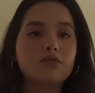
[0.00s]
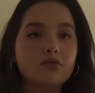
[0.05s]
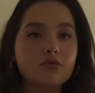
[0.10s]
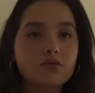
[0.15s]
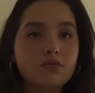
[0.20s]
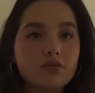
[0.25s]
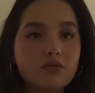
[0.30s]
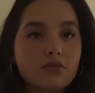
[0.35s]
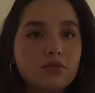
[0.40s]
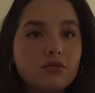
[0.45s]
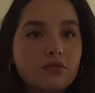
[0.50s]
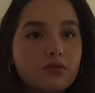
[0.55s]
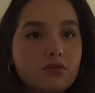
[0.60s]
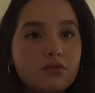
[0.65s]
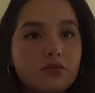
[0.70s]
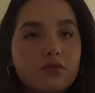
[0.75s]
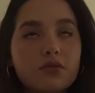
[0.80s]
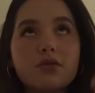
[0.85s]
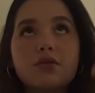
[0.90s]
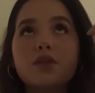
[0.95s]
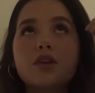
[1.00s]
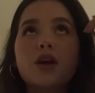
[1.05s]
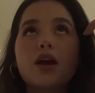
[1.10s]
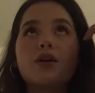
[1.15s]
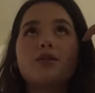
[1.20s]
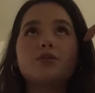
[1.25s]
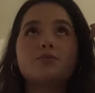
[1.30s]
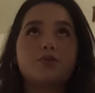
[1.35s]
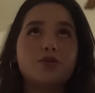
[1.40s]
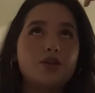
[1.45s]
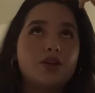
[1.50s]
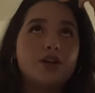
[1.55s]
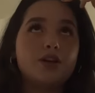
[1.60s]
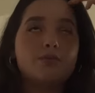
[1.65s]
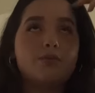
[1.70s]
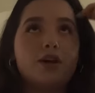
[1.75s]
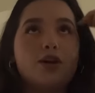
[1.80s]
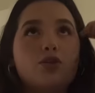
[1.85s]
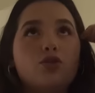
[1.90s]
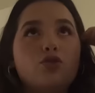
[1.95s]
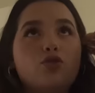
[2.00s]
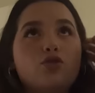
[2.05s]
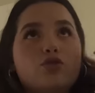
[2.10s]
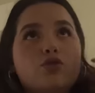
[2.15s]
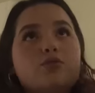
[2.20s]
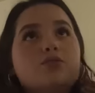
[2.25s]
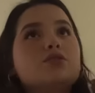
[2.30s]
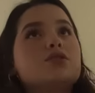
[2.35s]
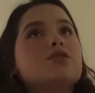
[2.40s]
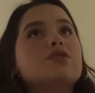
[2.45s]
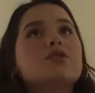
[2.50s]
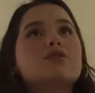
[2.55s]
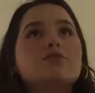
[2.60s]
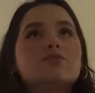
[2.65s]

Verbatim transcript: What are you doing, I was putting in my hoops.